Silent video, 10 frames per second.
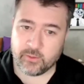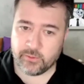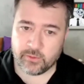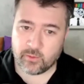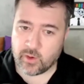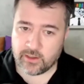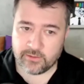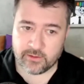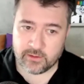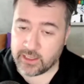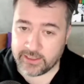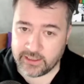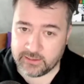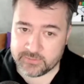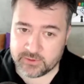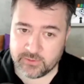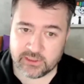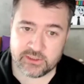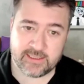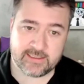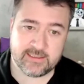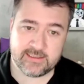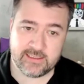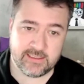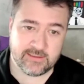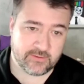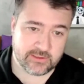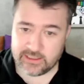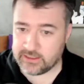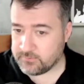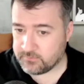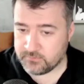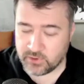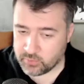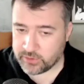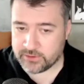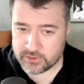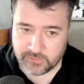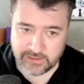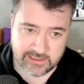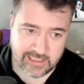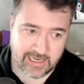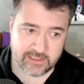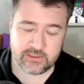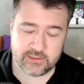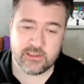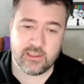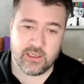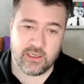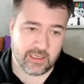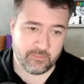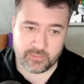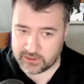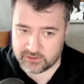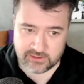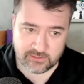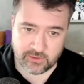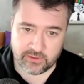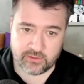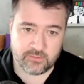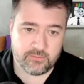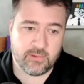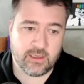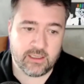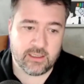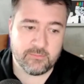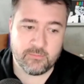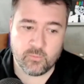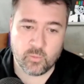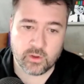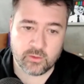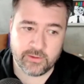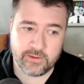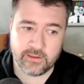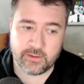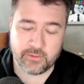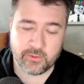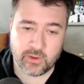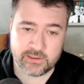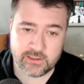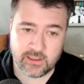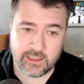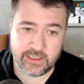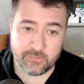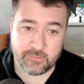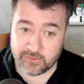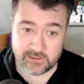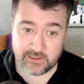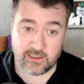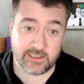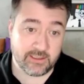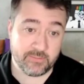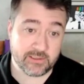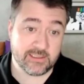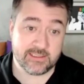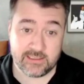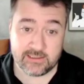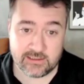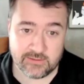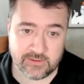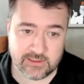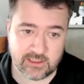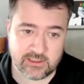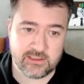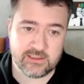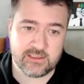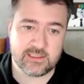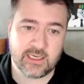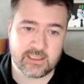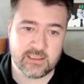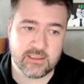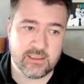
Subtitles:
We require the client name so we can check to see if there's any printers being attached, and potentially some other work within that requires the client name. Obviously, the client name doesn't exist if the session is disconnected.